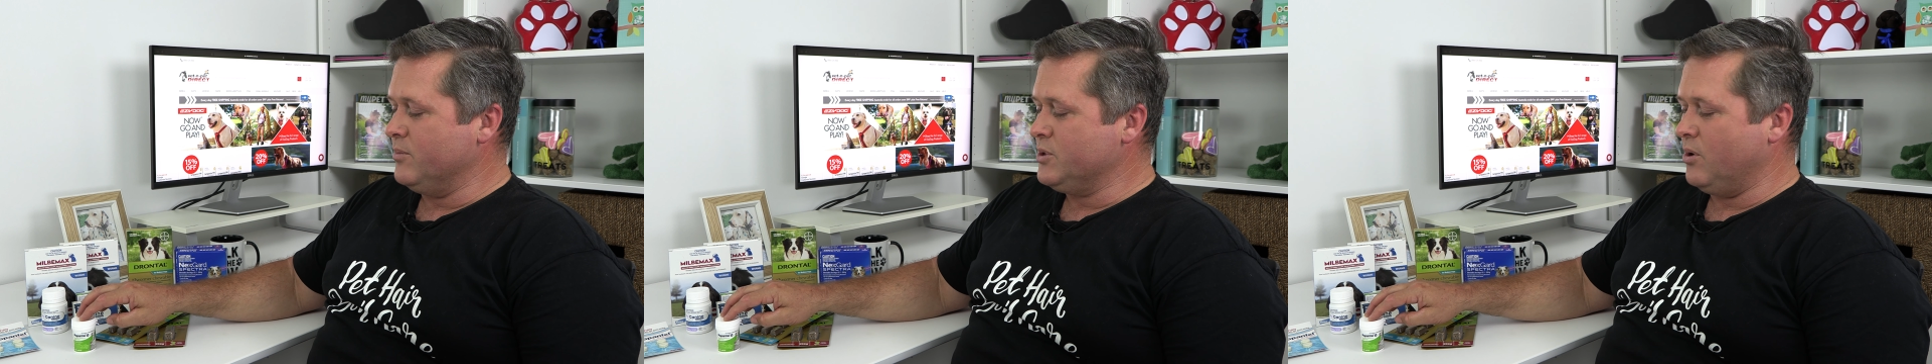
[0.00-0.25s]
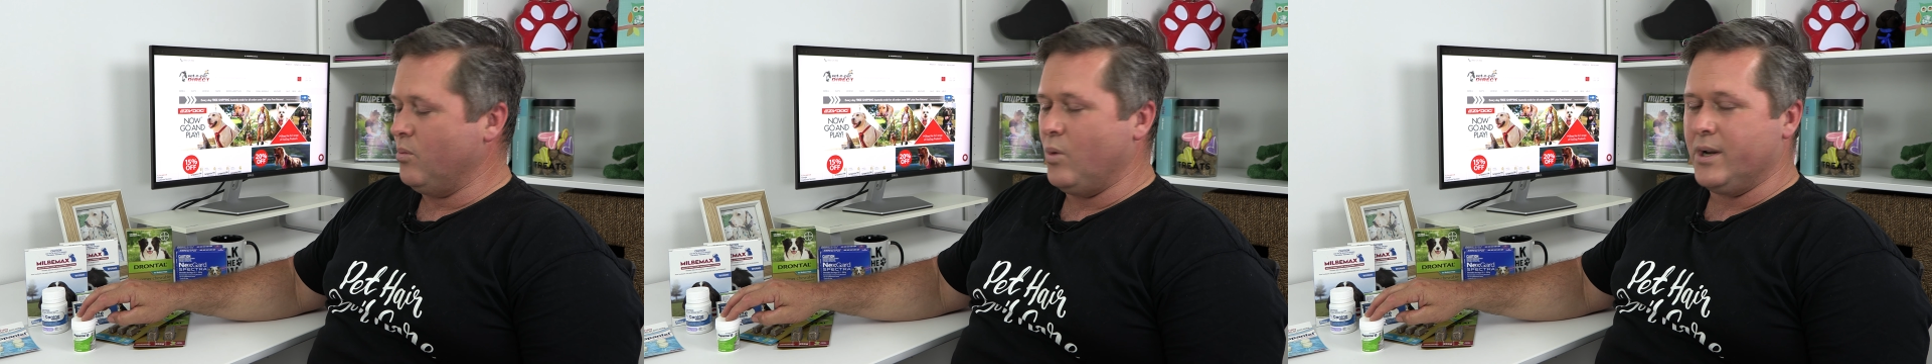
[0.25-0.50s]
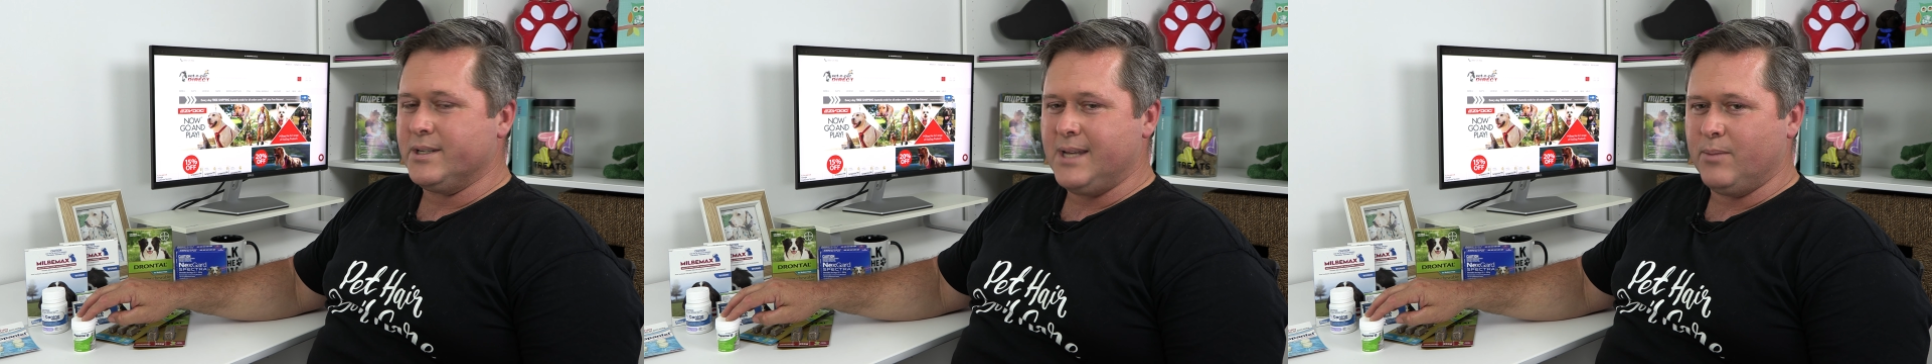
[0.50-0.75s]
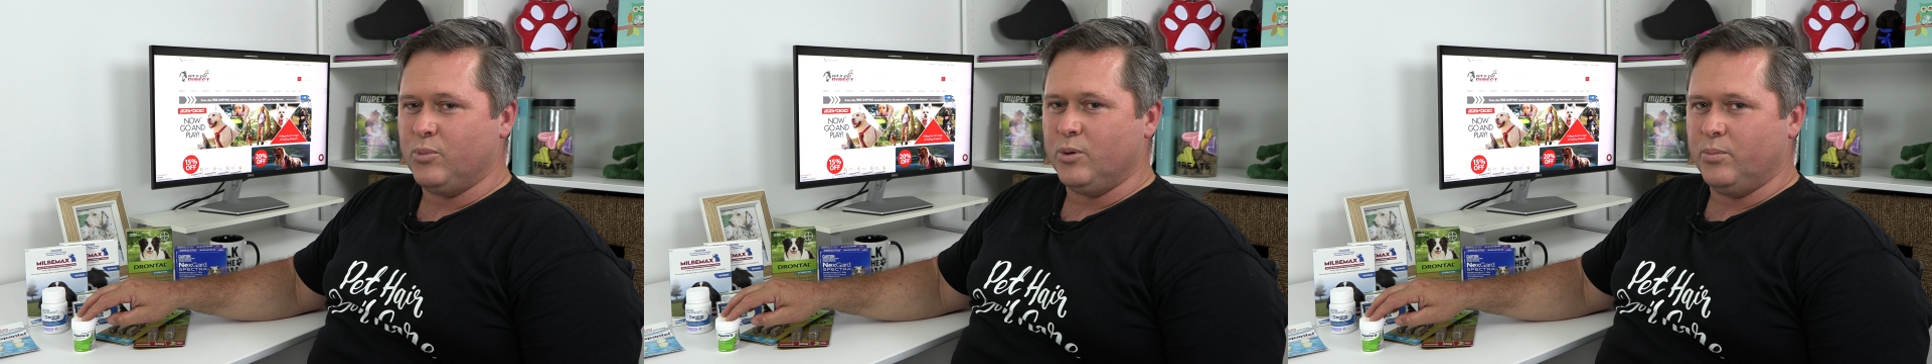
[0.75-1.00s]
So 1
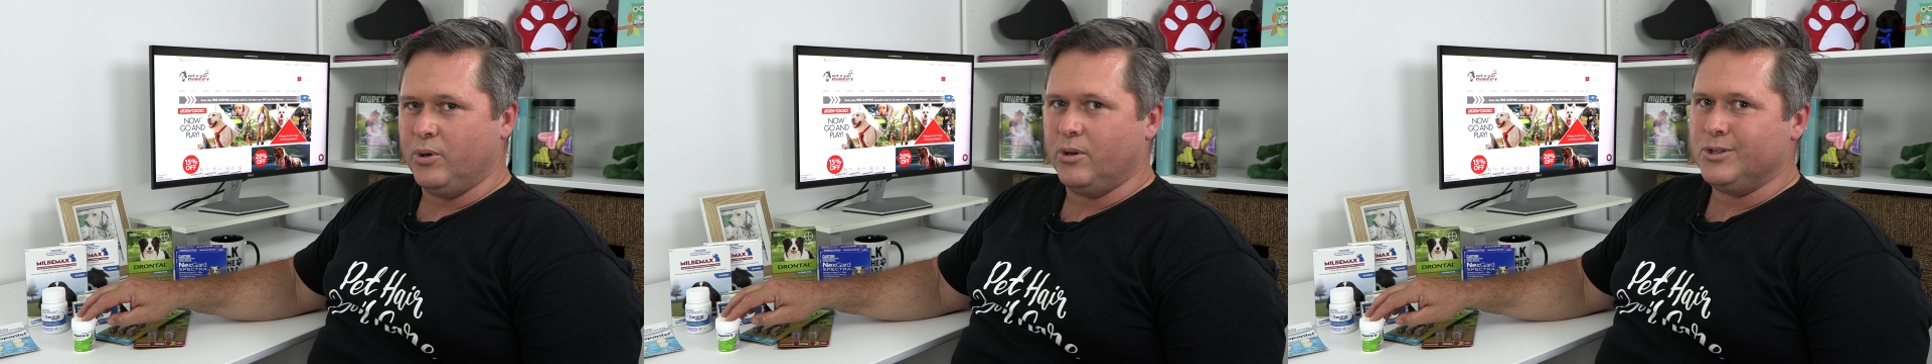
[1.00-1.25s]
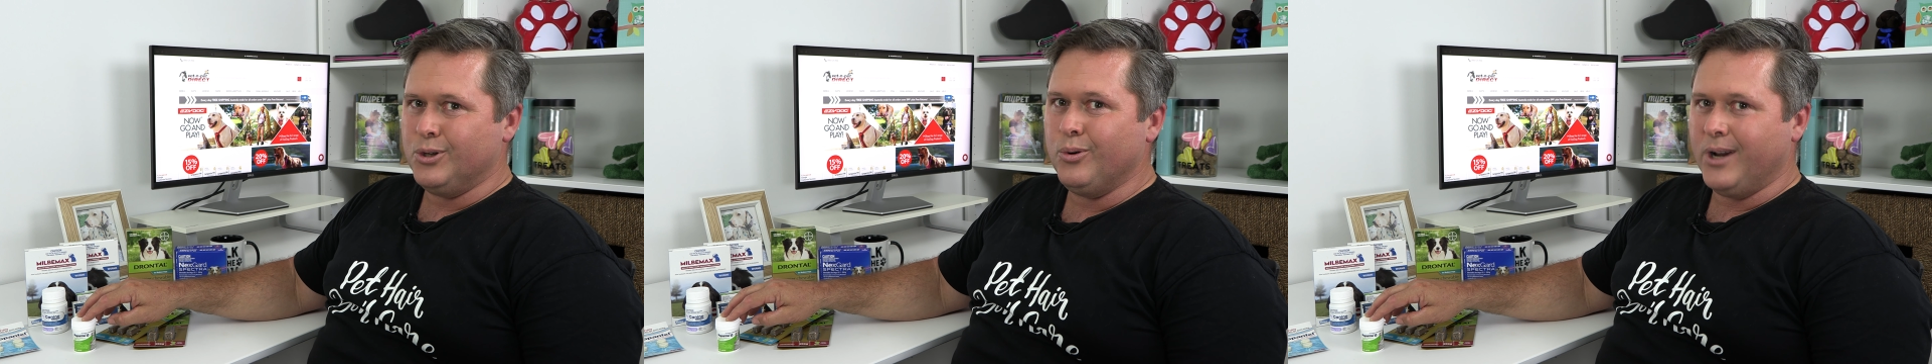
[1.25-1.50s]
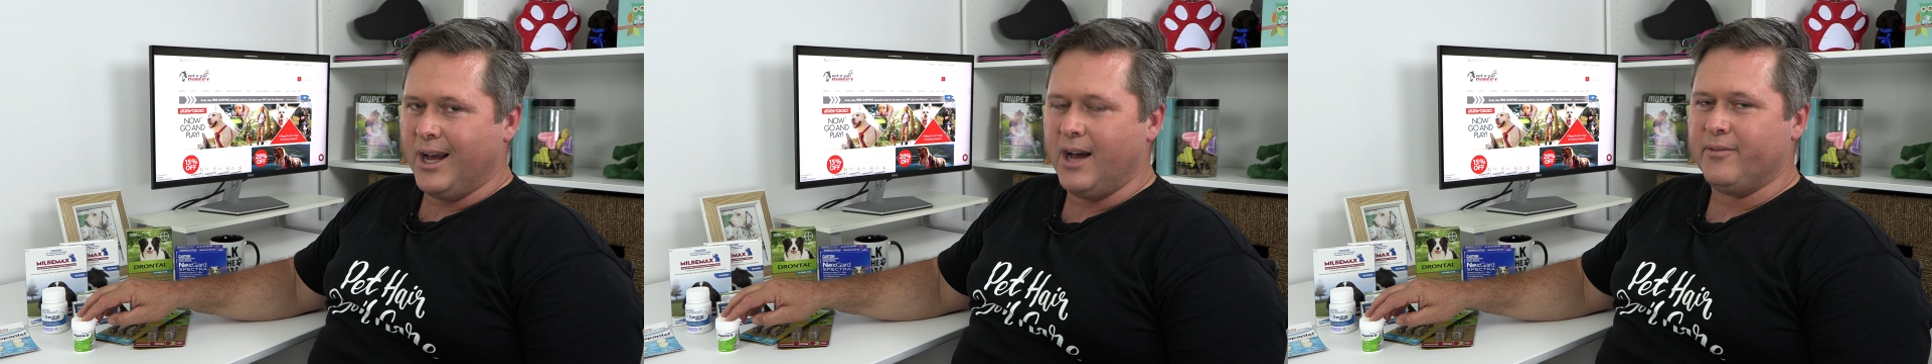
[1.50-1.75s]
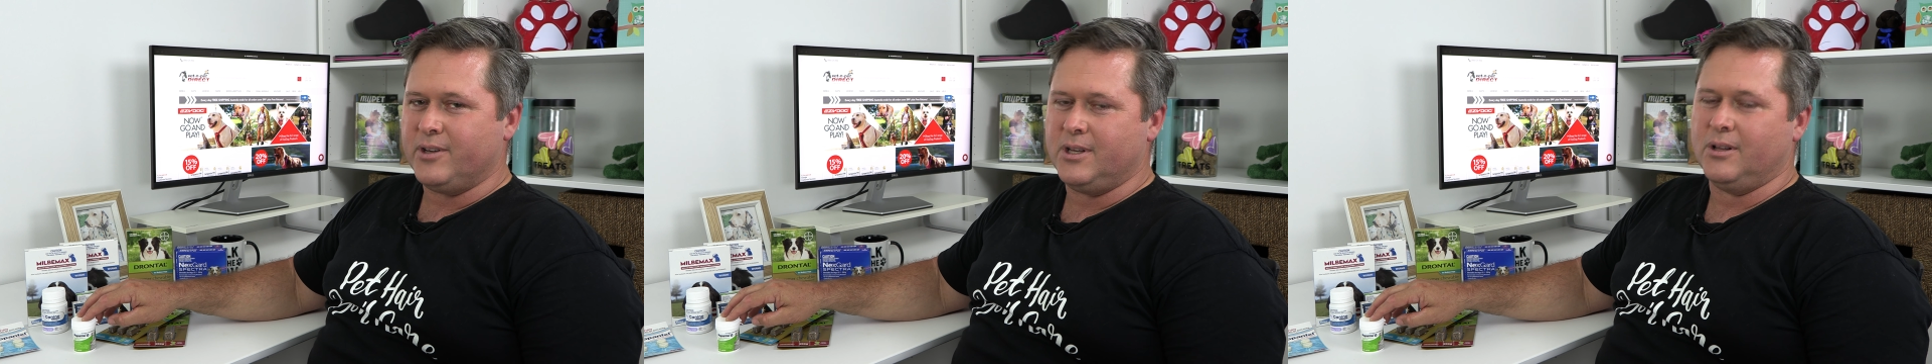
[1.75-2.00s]
tablet per
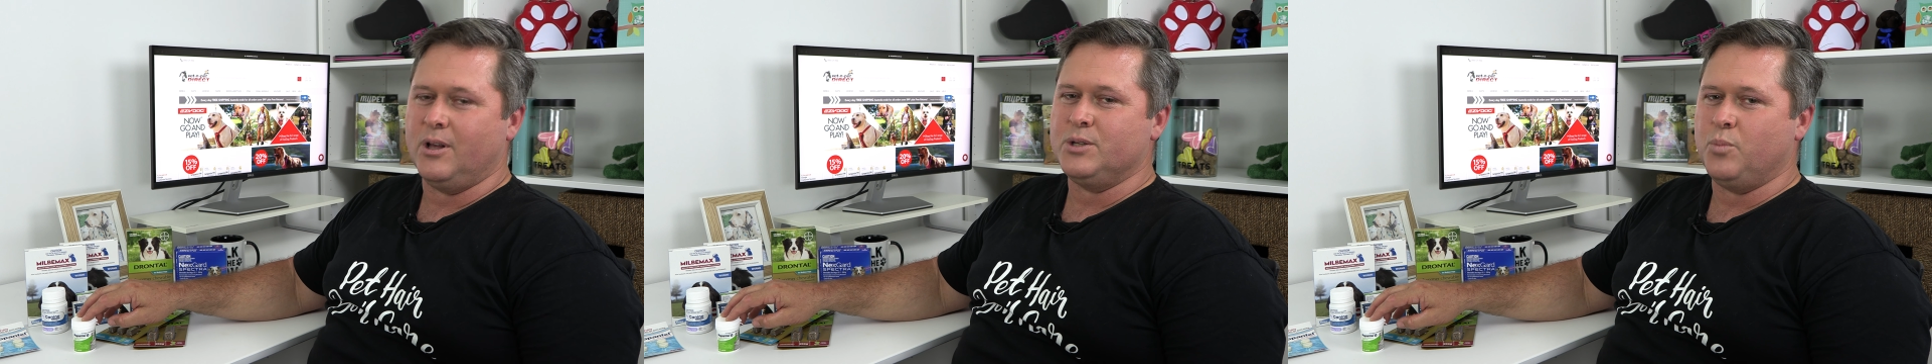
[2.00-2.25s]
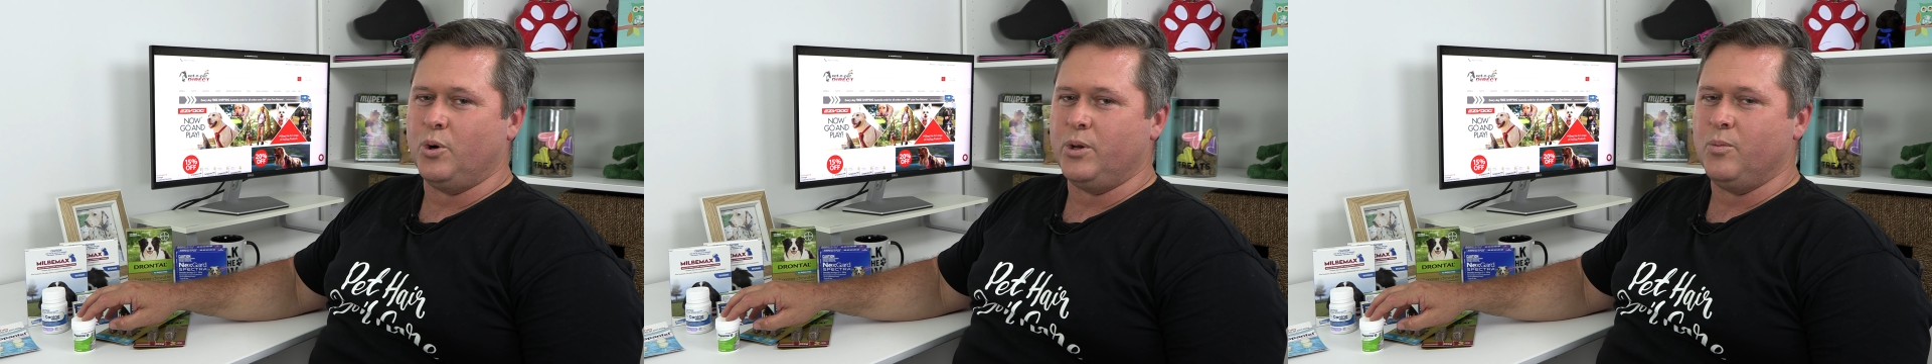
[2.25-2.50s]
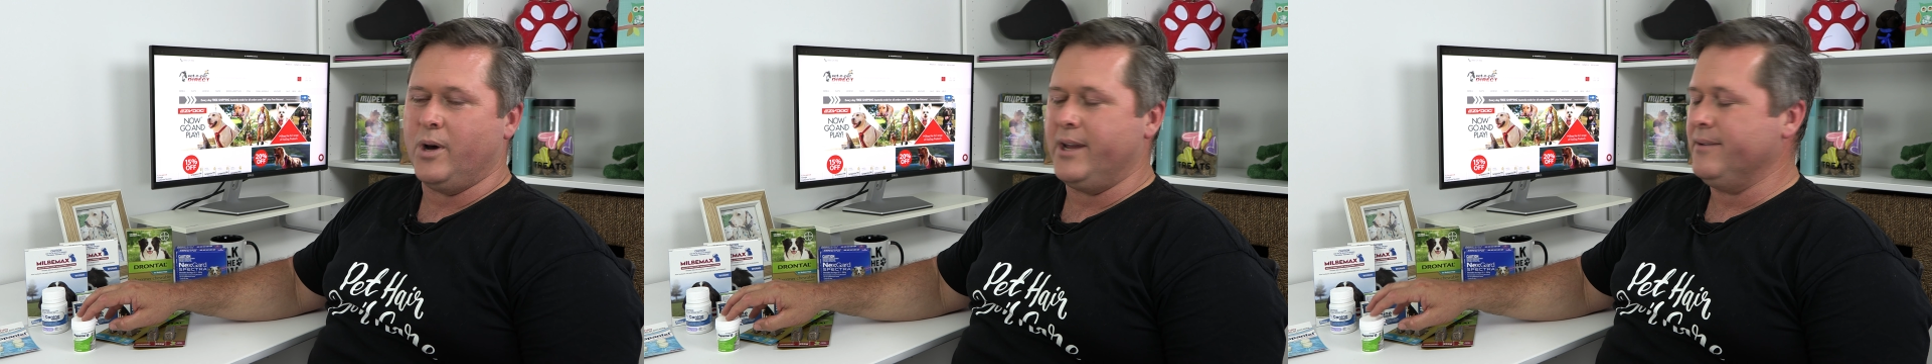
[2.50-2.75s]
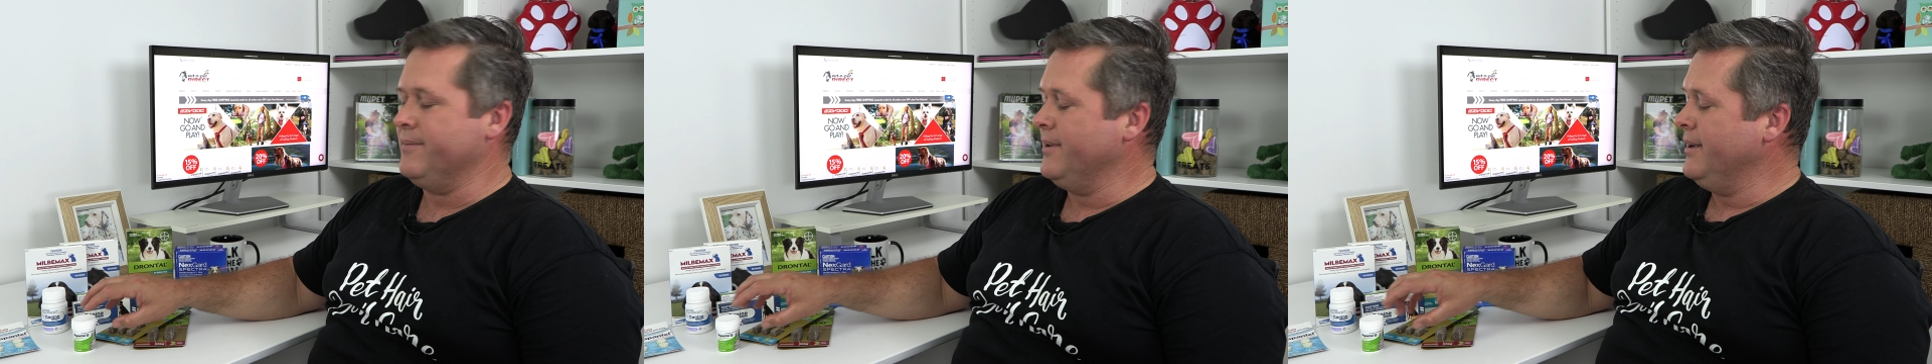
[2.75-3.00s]
2.5 kilos body weight.